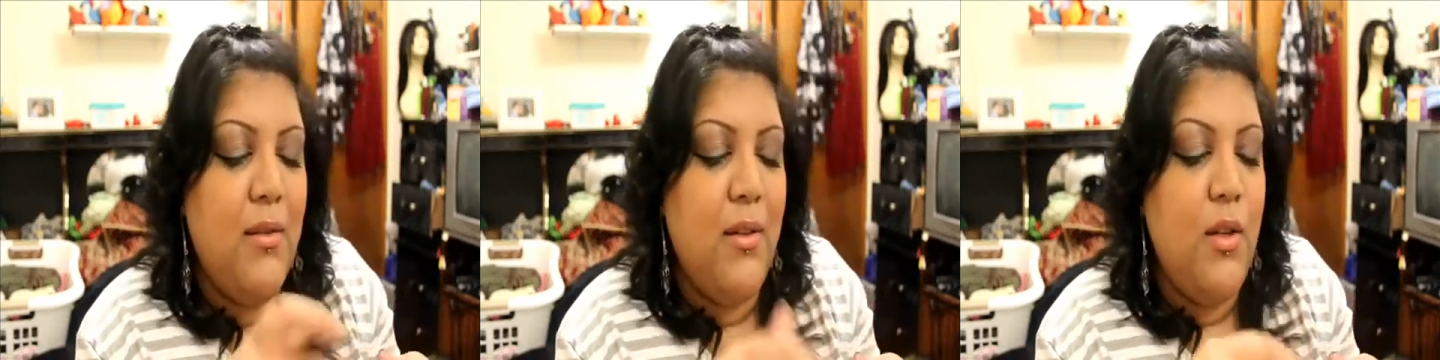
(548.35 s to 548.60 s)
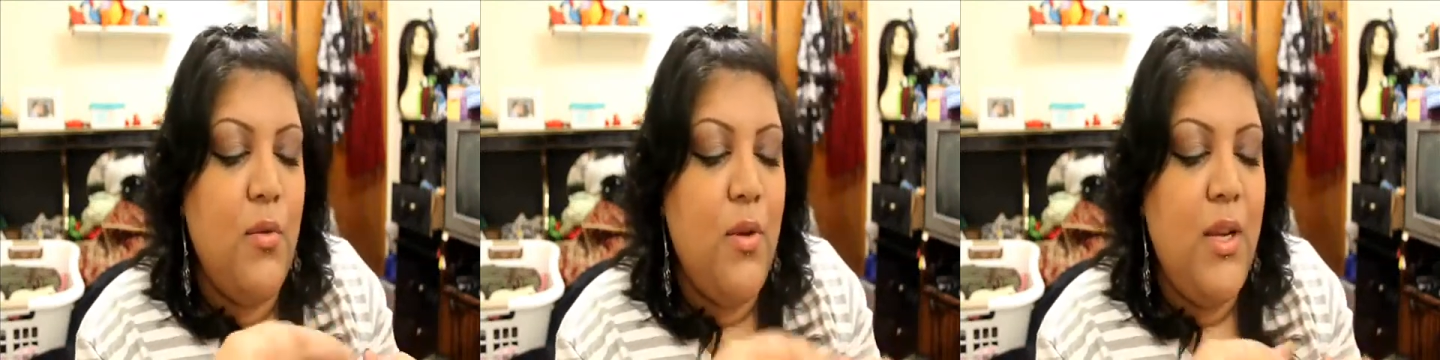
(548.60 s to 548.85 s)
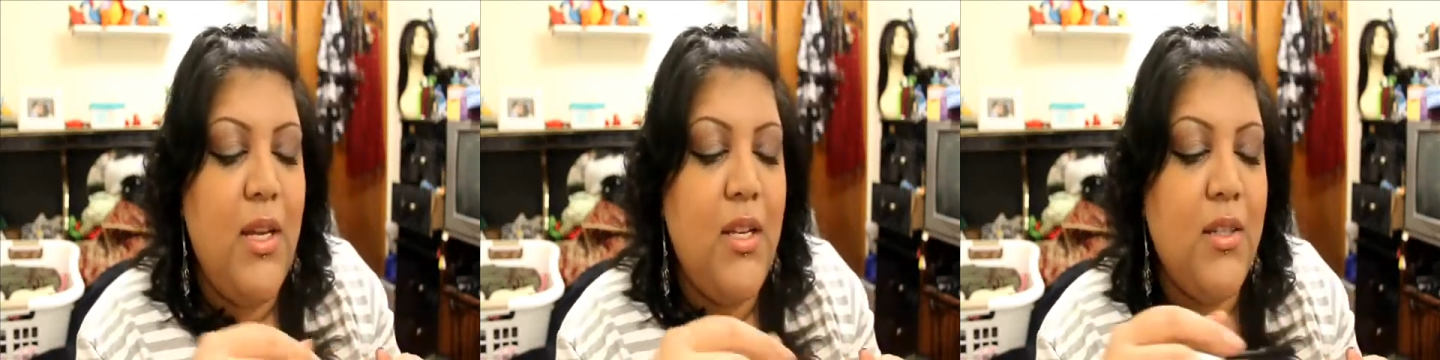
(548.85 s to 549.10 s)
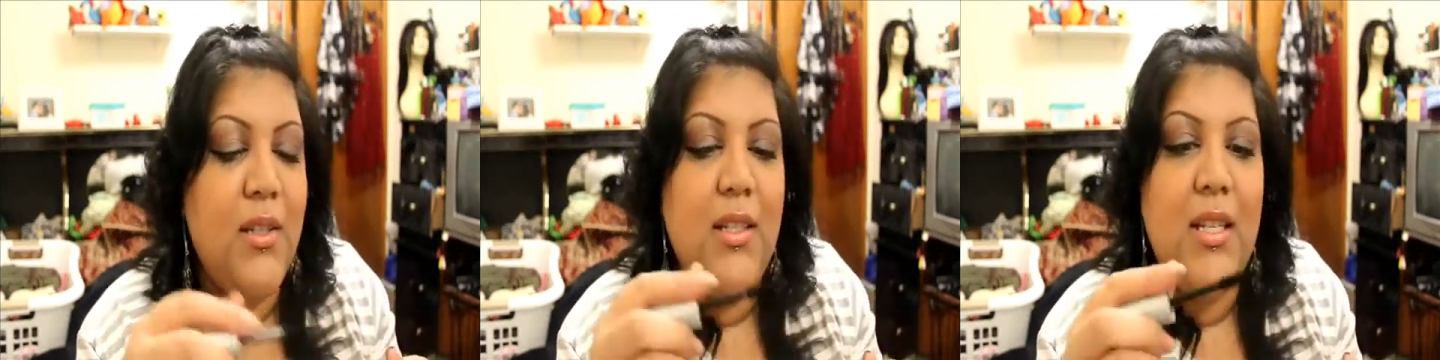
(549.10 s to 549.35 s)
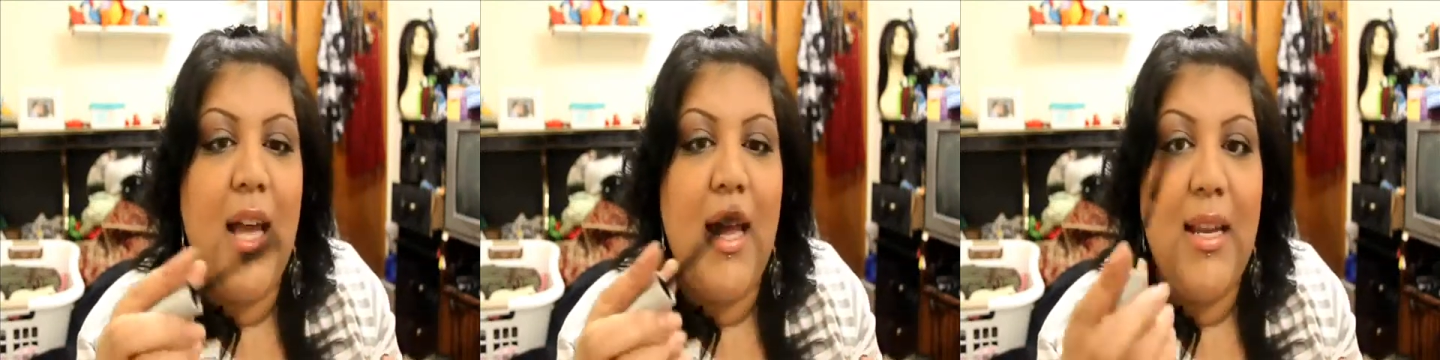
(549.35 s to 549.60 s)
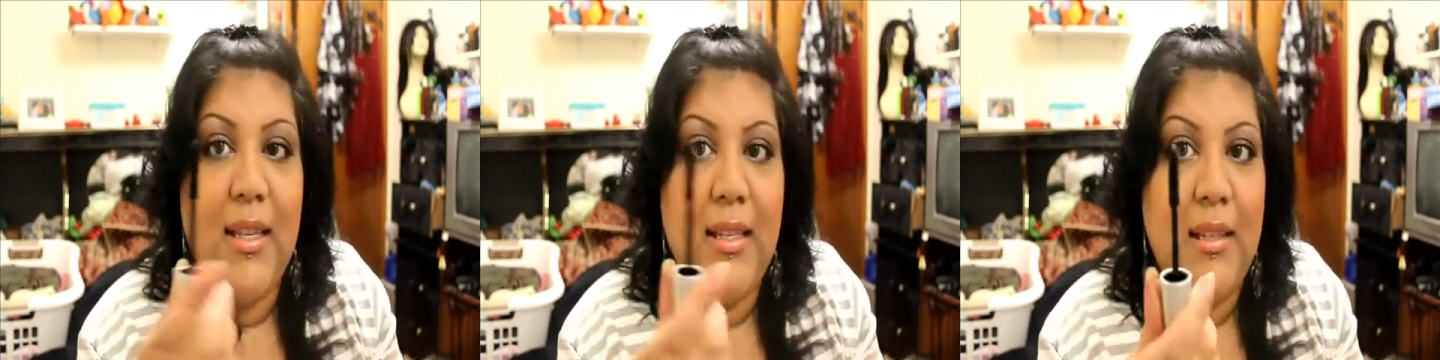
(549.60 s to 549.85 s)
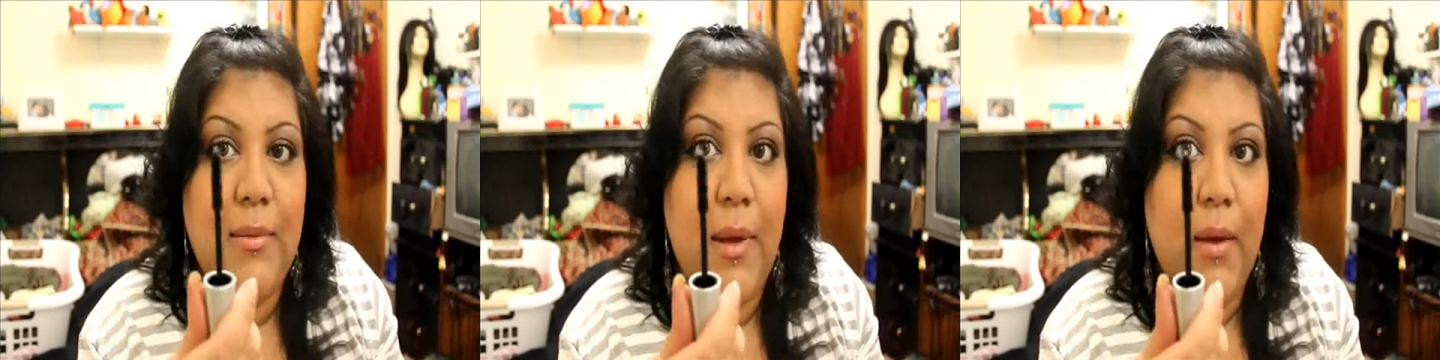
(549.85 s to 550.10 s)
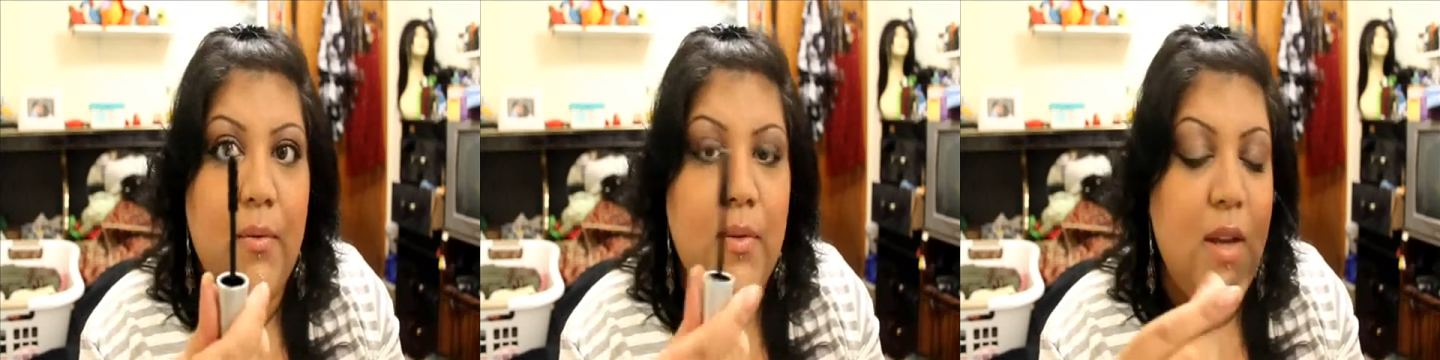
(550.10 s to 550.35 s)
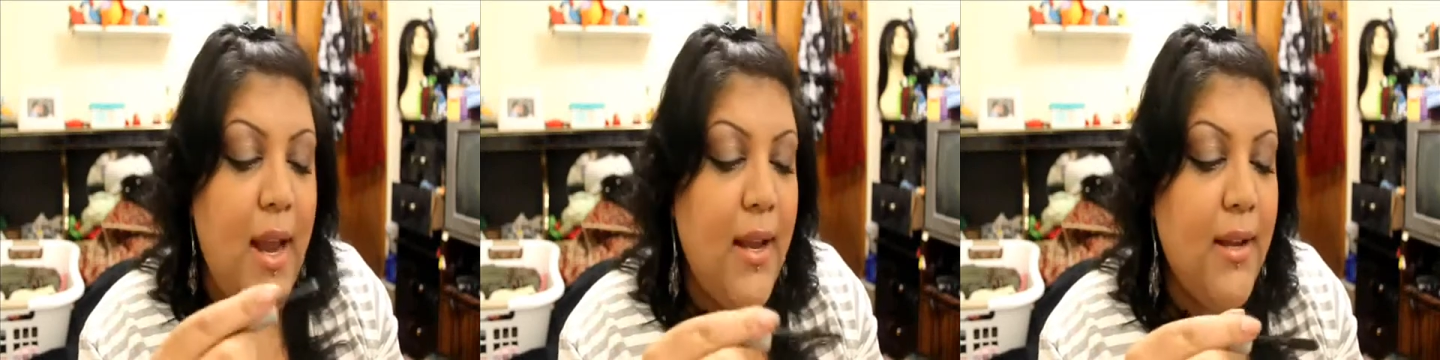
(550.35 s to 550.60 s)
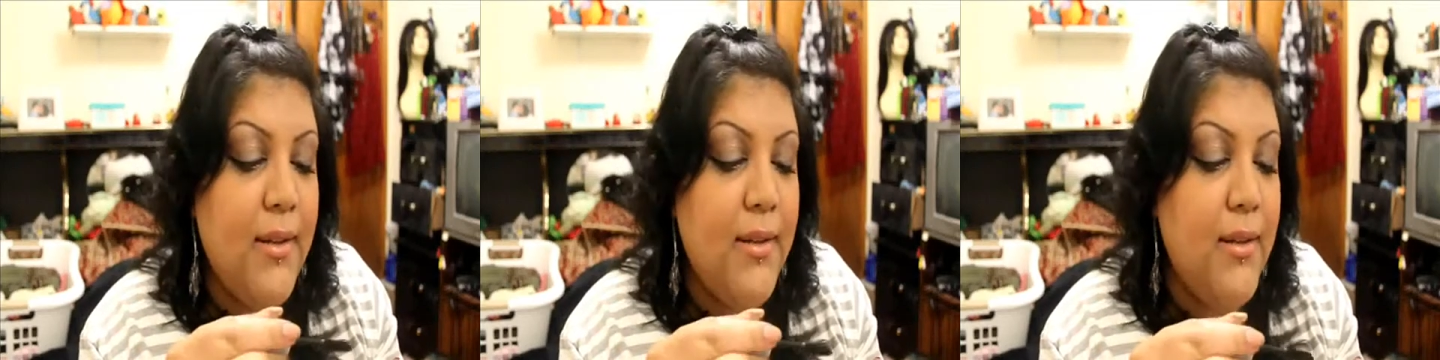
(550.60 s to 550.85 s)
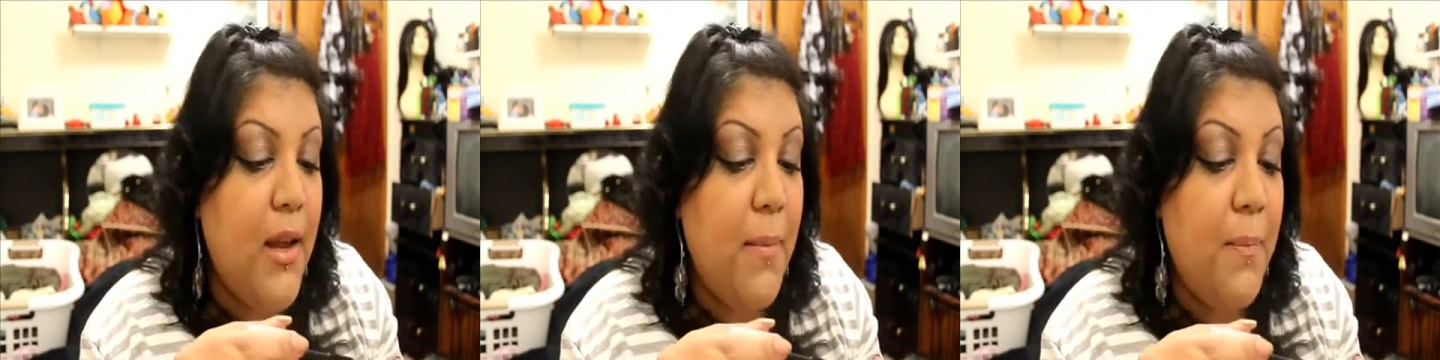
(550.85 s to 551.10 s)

you need just the tiniest amount, and